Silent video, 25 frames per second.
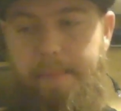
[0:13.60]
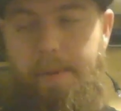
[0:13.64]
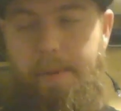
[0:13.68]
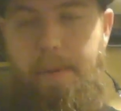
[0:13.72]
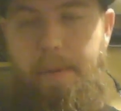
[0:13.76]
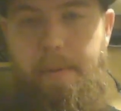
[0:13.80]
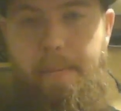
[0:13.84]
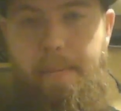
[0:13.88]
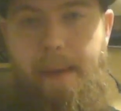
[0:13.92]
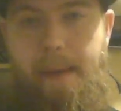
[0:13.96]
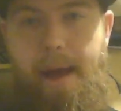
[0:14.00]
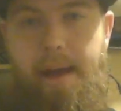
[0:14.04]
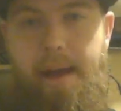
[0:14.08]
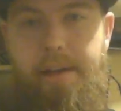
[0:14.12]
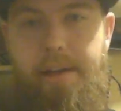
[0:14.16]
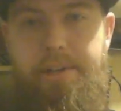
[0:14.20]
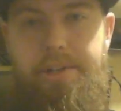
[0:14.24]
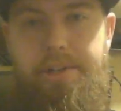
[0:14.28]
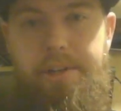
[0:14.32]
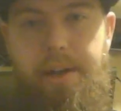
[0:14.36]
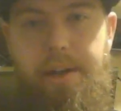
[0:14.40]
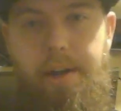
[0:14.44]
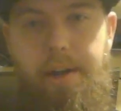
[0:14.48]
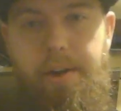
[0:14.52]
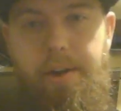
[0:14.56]
our burbot
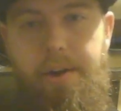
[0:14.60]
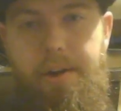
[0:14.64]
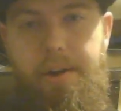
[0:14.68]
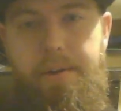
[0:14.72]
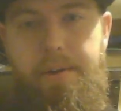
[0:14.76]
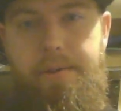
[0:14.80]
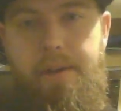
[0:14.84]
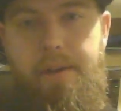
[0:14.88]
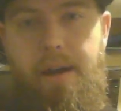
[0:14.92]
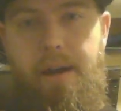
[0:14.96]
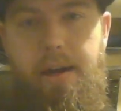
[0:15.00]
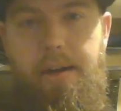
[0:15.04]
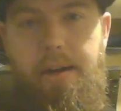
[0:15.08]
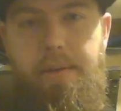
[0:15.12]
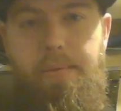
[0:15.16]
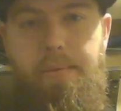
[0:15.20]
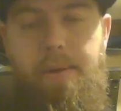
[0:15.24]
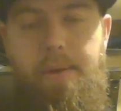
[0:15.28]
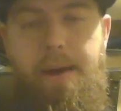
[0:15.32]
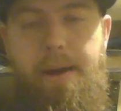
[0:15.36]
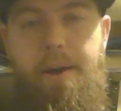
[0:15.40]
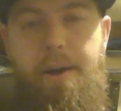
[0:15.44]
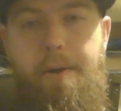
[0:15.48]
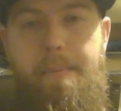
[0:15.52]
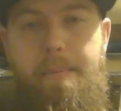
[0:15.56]
bash here in Utah and
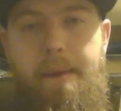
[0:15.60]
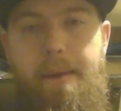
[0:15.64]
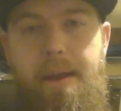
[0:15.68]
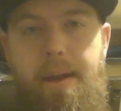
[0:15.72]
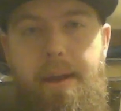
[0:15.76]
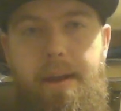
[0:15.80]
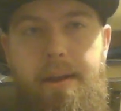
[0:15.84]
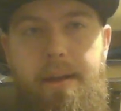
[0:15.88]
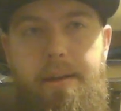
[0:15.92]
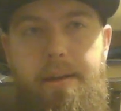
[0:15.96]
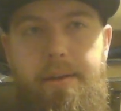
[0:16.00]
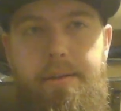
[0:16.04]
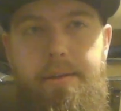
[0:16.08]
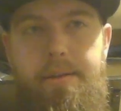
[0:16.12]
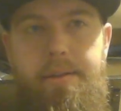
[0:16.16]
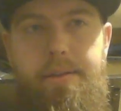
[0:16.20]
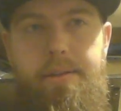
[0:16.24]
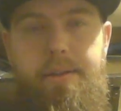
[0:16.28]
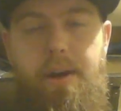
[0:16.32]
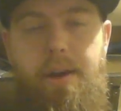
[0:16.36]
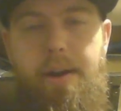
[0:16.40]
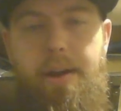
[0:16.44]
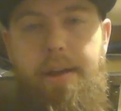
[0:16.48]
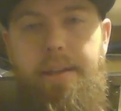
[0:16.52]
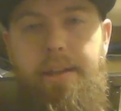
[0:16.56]
Wyoming
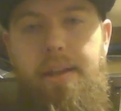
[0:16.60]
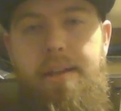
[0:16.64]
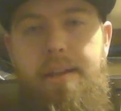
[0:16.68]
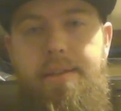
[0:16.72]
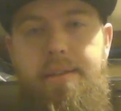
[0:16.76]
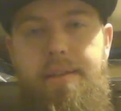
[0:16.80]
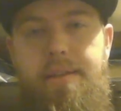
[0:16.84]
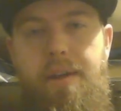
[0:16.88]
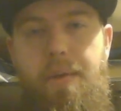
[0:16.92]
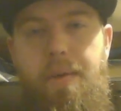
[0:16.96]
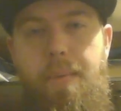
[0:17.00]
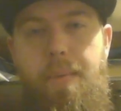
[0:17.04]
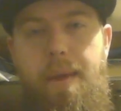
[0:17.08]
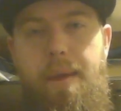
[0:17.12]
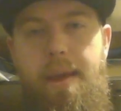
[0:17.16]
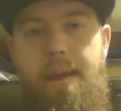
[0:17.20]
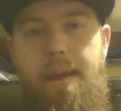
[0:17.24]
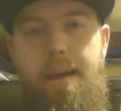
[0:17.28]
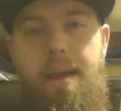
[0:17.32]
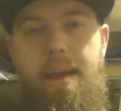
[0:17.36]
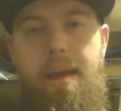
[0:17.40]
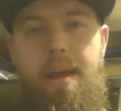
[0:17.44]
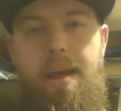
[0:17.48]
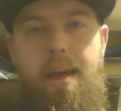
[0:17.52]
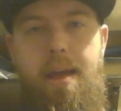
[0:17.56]
starting in less than a
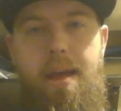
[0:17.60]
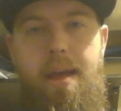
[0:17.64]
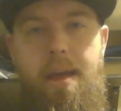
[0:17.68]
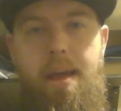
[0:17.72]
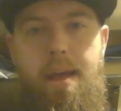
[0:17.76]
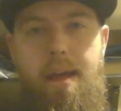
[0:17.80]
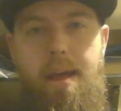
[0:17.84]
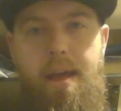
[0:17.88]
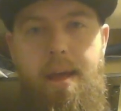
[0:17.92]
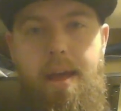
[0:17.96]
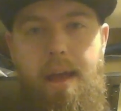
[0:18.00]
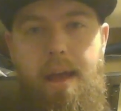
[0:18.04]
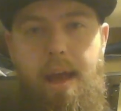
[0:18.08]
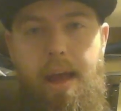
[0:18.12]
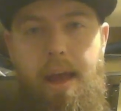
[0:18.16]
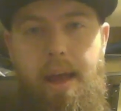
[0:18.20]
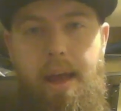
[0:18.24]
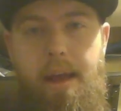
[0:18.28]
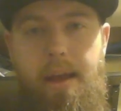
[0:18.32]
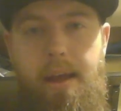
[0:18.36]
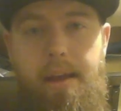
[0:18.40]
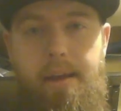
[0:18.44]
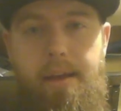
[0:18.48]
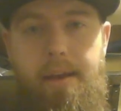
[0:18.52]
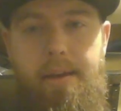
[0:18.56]
week.
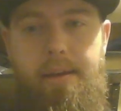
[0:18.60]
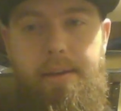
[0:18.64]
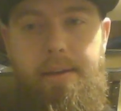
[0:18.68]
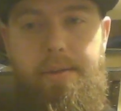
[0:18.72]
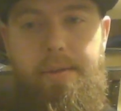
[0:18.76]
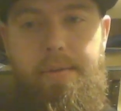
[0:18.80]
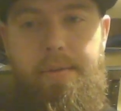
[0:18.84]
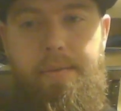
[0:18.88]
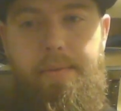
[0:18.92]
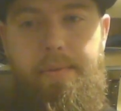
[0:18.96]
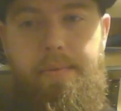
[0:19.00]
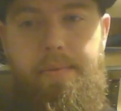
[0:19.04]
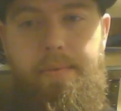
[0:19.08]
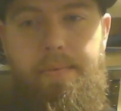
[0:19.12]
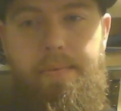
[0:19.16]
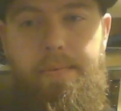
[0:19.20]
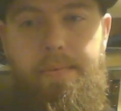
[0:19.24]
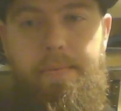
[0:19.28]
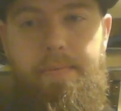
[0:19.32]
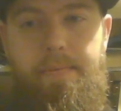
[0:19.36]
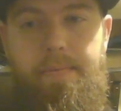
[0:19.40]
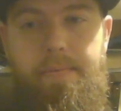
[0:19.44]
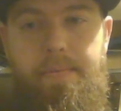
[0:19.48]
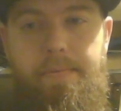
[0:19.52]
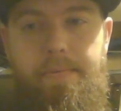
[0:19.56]
And
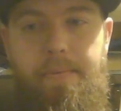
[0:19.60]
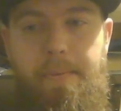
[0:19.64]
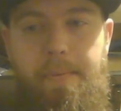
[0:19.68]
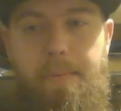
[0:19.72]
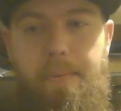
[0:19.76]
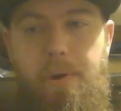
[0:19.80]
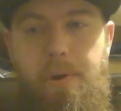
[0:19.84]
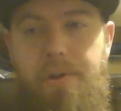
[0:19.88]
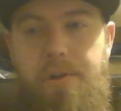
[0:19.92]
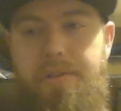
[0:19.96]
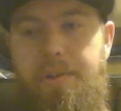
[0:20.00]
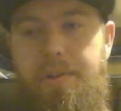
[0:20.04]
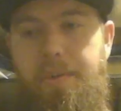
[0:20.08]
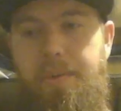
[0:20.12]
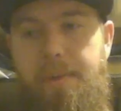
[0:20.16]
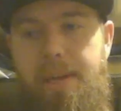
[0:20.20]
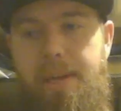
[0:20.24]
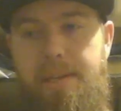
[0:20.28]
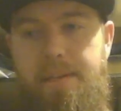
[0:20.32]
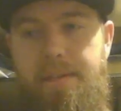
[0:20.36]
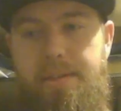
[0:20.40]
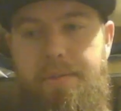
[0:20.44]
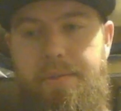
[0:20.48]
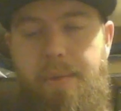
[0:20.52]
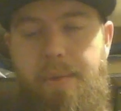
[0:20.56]
for personal
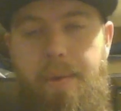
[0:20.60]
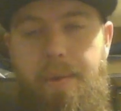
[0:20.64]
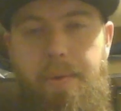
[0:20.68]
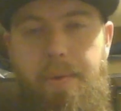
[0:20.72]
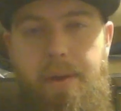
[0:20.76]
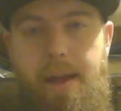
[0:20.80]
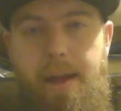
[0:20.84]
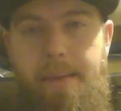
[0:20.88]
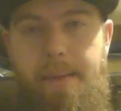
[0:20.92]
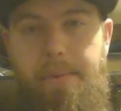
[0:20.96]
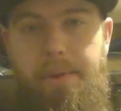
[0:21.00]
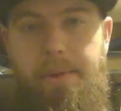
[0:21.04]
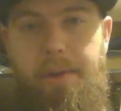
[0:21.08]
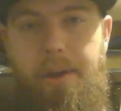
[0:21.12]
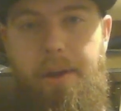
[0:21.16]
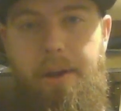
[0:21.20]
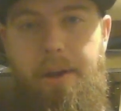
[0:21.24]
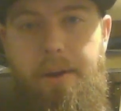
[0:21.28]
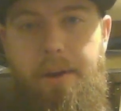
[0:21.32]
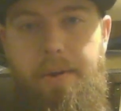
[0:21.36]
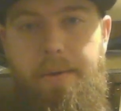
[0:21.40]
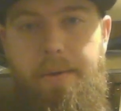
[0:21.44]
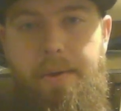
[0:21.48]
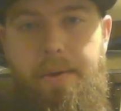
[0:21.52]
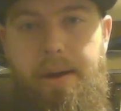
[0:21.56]
reasons, we weren't able to
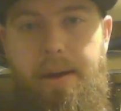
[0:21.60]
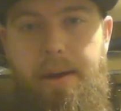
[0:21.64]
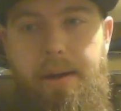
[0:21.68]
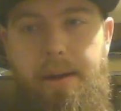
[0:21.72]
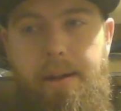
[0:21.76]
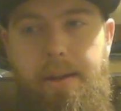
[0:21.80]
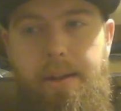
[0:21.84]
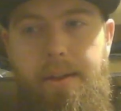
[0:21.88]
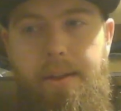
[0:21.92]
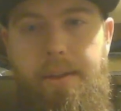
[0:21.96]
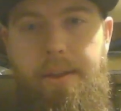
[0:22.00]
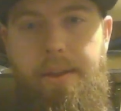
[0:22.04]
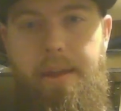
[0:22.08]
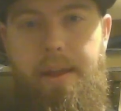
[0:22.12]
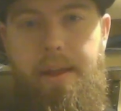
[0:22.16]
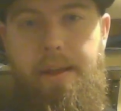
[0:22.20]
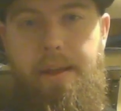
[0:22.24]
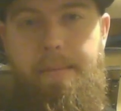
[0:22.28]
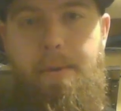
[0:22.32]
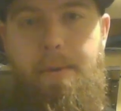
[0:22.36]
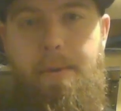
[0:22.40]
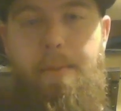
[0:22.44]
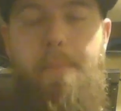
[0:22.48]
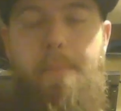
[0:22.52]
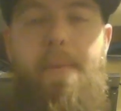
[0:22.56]
go on the
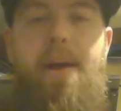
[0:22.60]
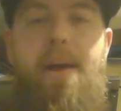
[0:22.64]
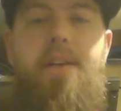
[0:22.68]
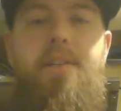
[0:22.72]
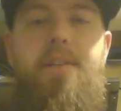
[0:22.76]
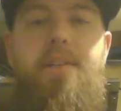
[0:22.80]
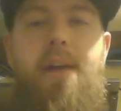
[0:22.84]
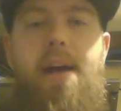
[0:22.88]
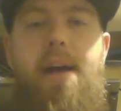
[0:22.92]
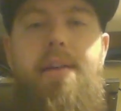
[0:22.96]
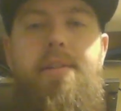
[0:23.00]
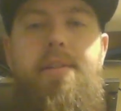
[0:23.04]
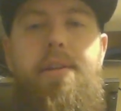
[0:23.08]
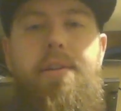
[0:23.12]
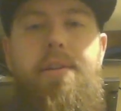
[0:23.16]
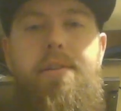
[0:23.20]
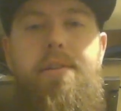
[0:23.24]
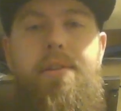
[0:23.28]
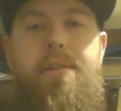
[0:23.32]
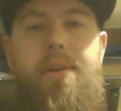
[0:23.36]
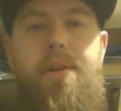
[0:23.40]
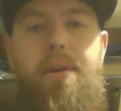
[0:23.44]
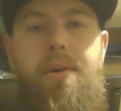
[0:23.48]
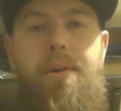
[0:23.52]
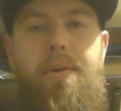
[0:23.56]
burbot bash last year,
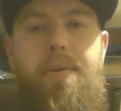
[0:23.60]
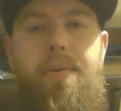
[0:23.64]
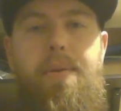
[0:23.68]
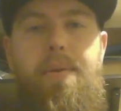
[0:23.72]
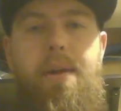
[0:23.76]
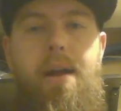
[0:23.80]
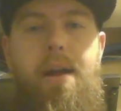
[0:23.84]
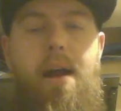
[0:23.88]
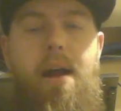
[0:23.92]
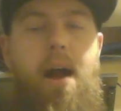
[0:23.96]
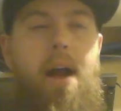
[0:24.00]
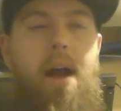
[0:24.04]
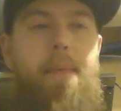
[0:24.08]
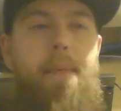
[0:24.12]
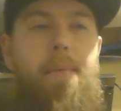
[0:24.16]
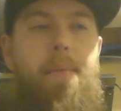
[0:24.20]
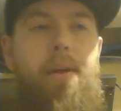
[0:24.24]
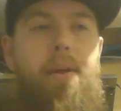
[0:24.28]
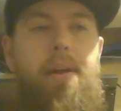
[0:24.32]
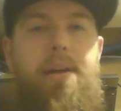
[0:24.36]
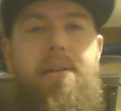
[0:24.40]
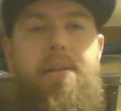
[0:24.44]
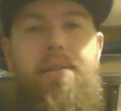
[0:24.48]
so I'm really